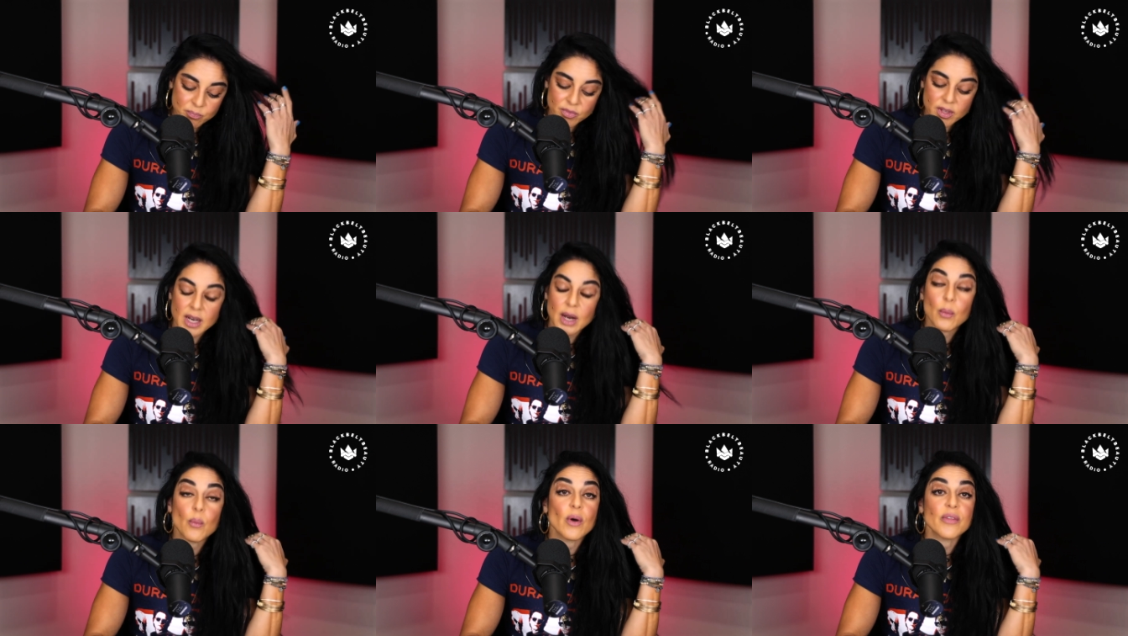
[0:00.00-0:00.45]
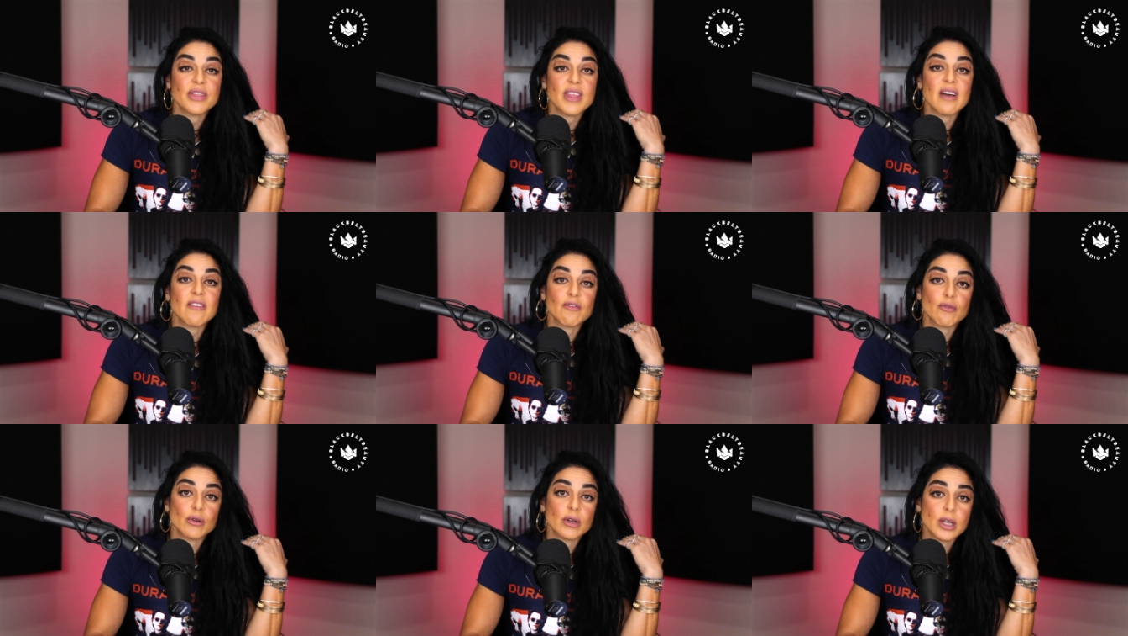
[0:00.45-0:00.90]
And I want
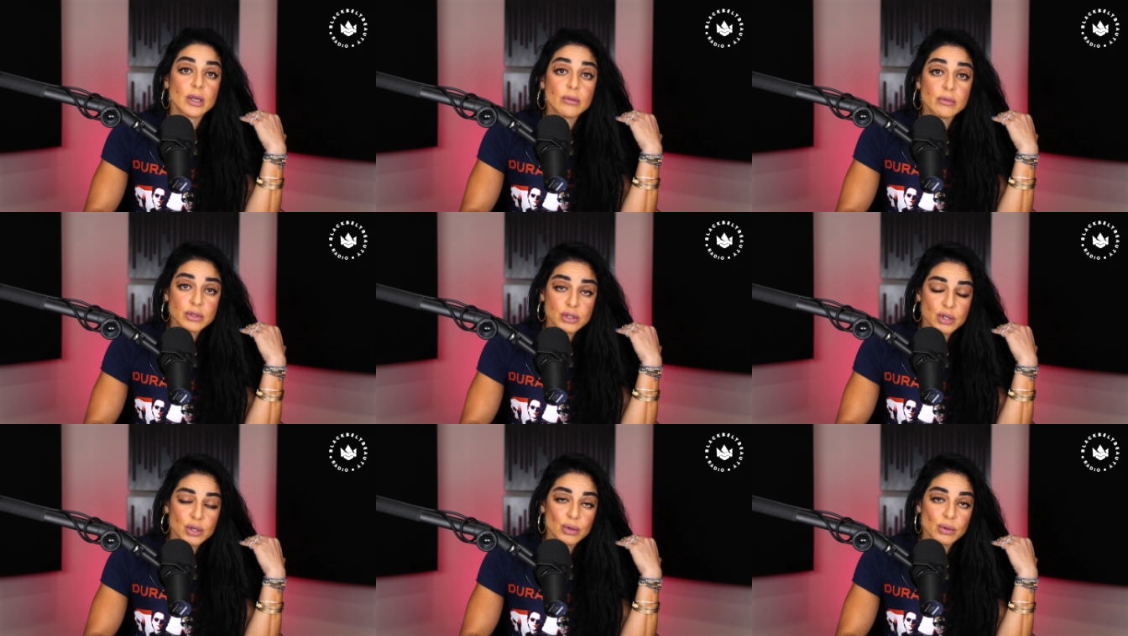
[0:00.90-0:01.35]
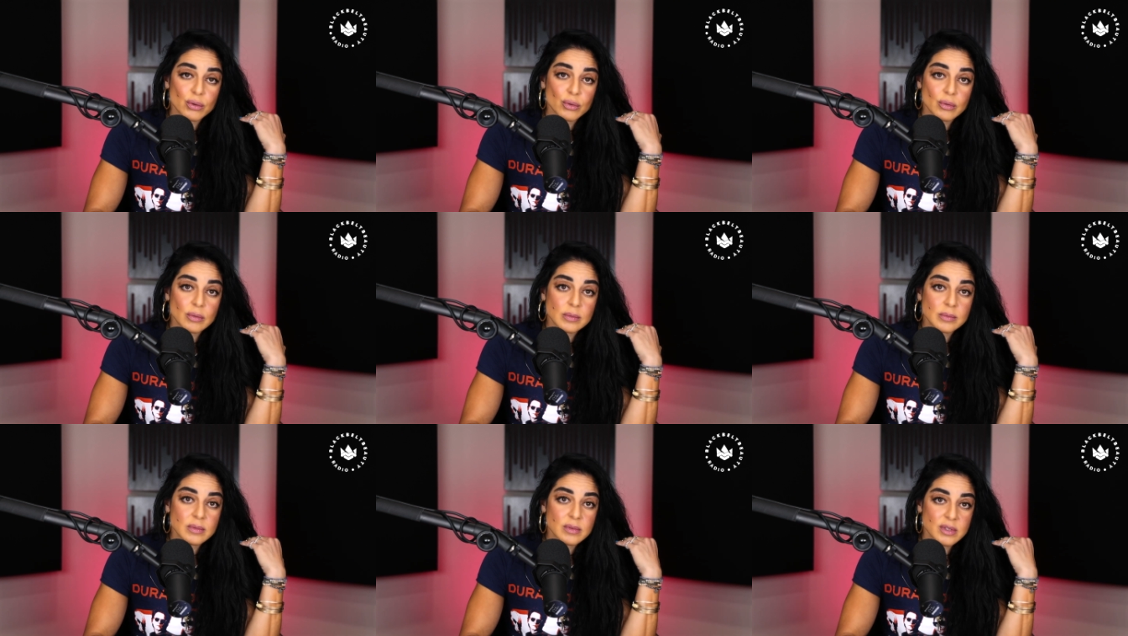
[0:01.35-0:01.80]
that for you
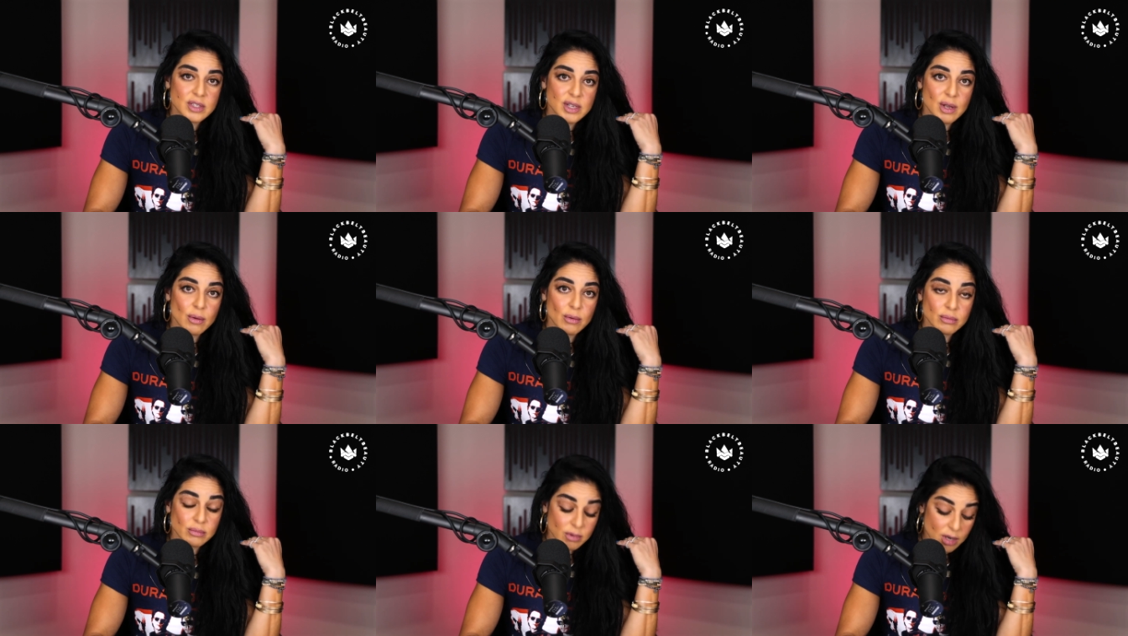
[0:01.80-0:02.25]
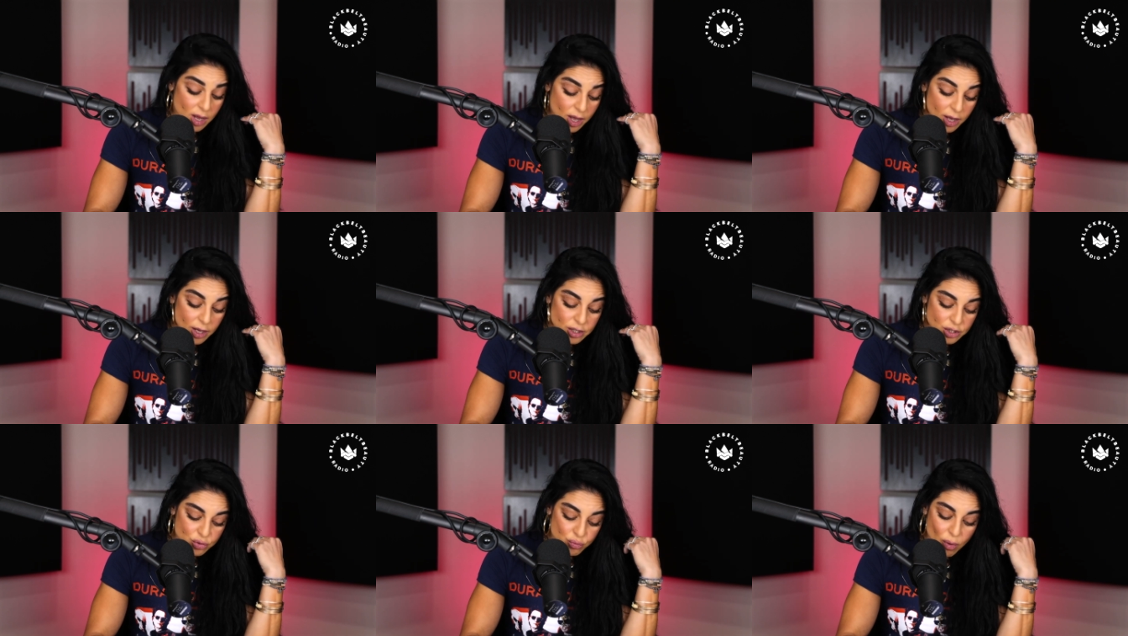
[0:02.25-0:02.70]
too. So
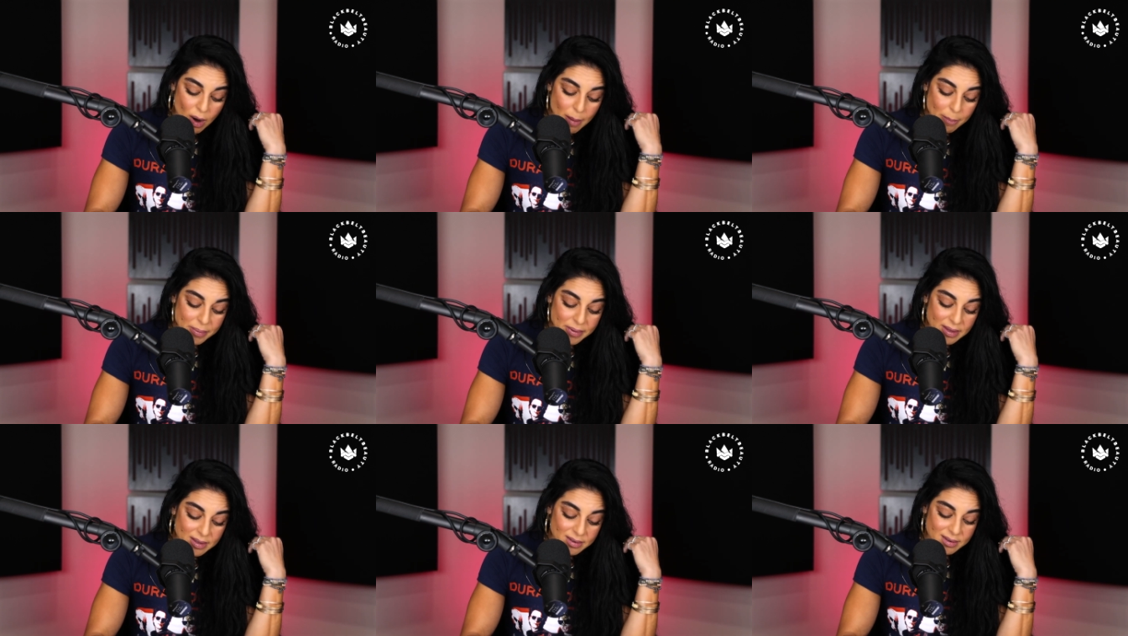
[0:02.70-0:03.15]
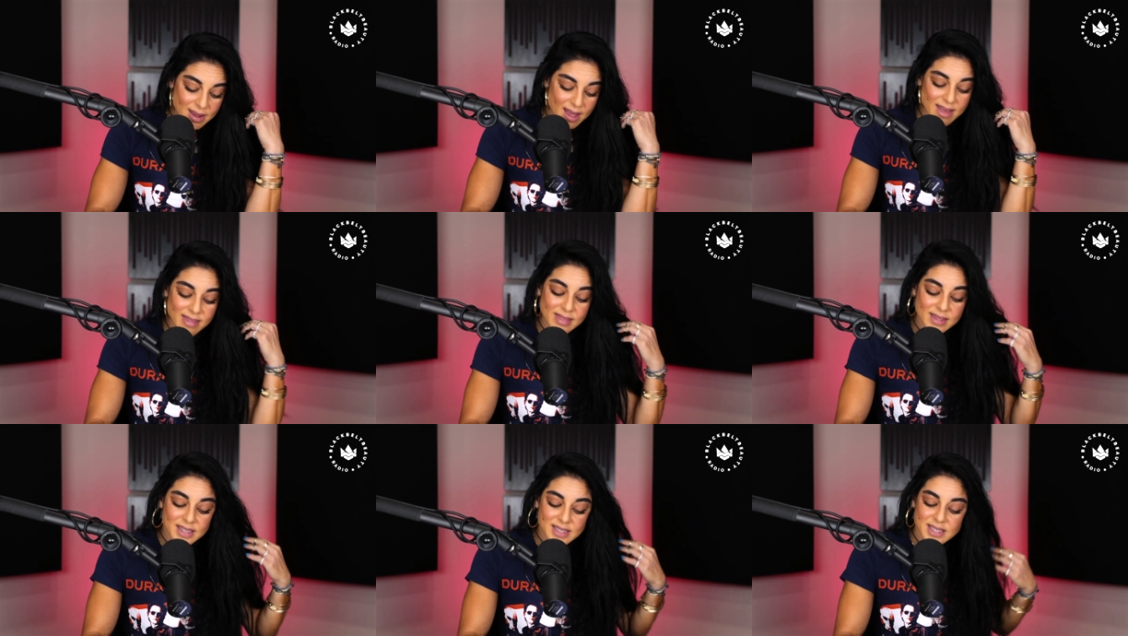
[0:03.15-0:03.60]
drop in
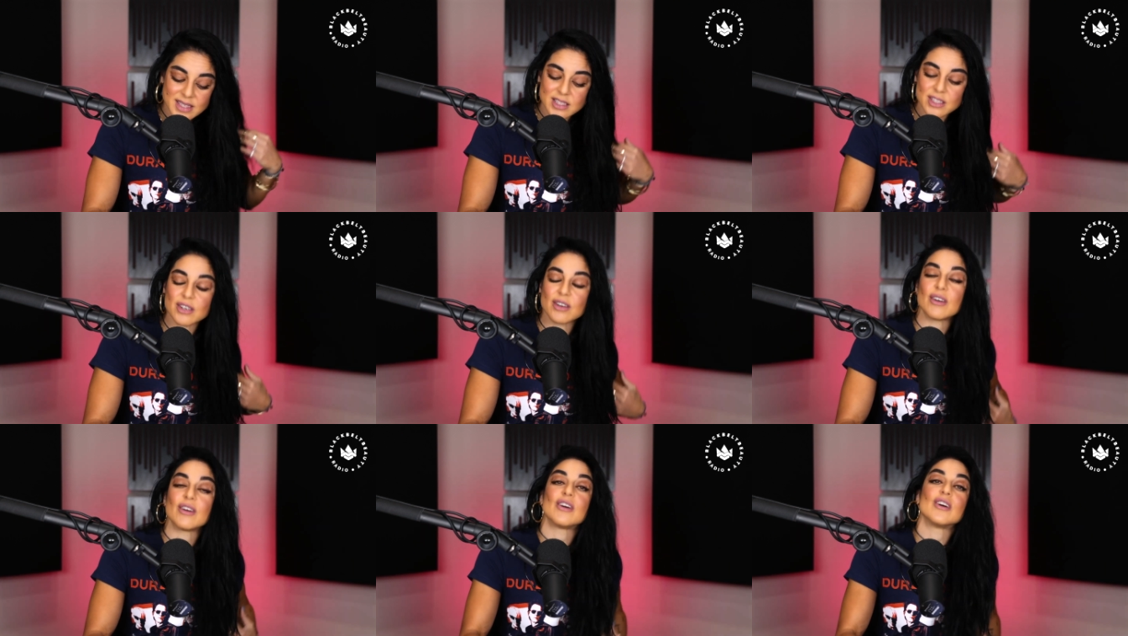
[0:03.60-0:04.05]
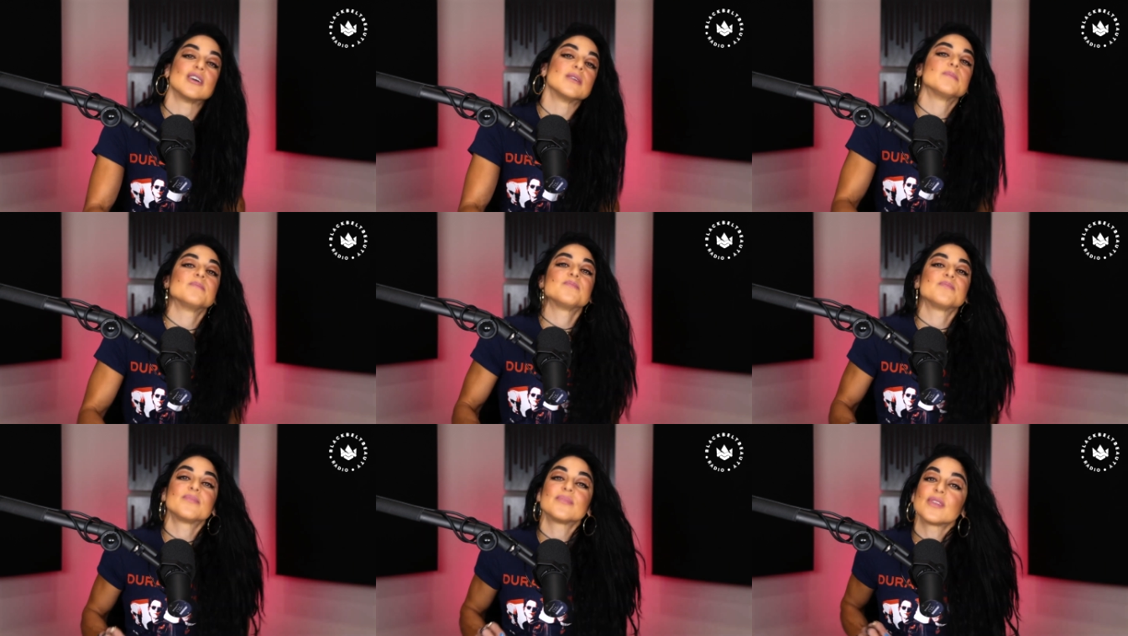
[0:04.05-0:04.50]
and listen to her.
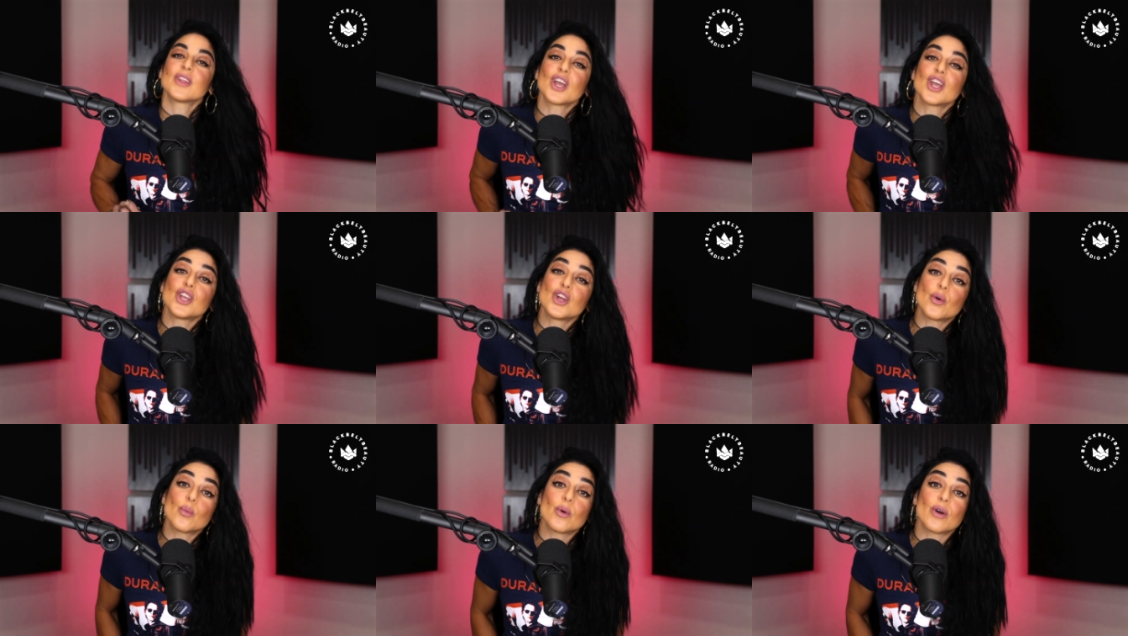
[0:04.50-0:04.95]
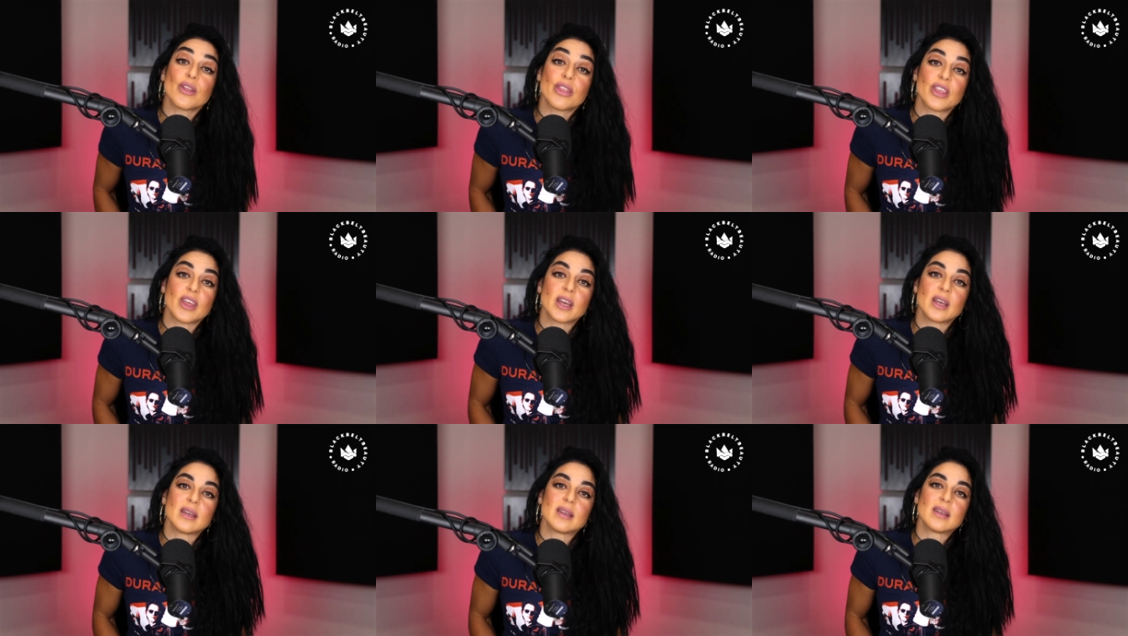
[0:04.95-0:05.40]
You're worth
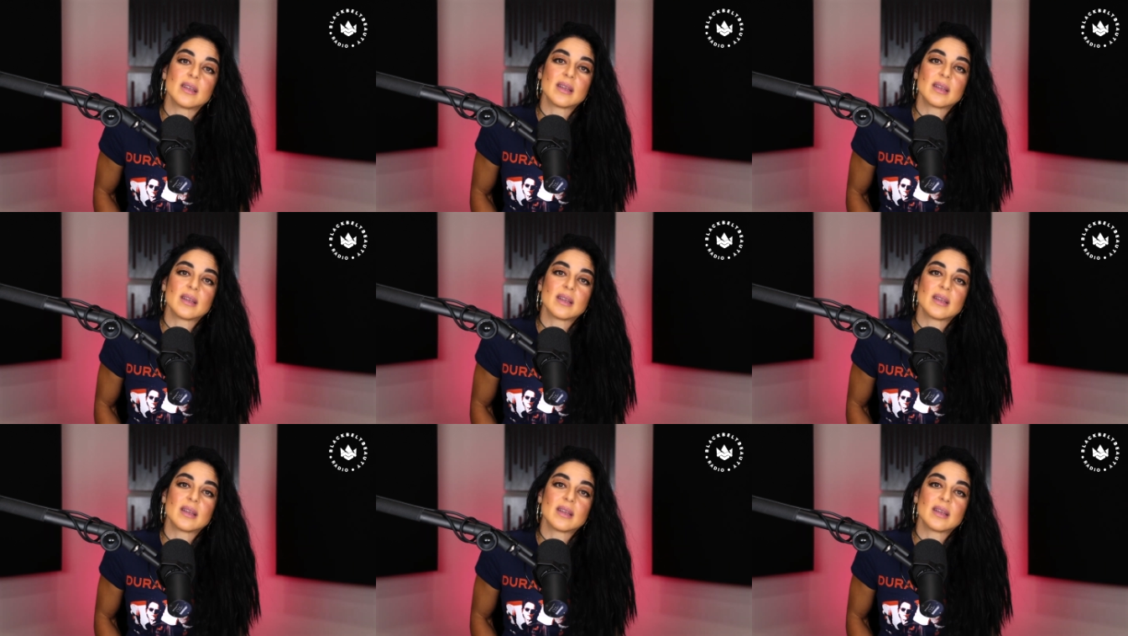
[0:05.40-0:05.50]
it.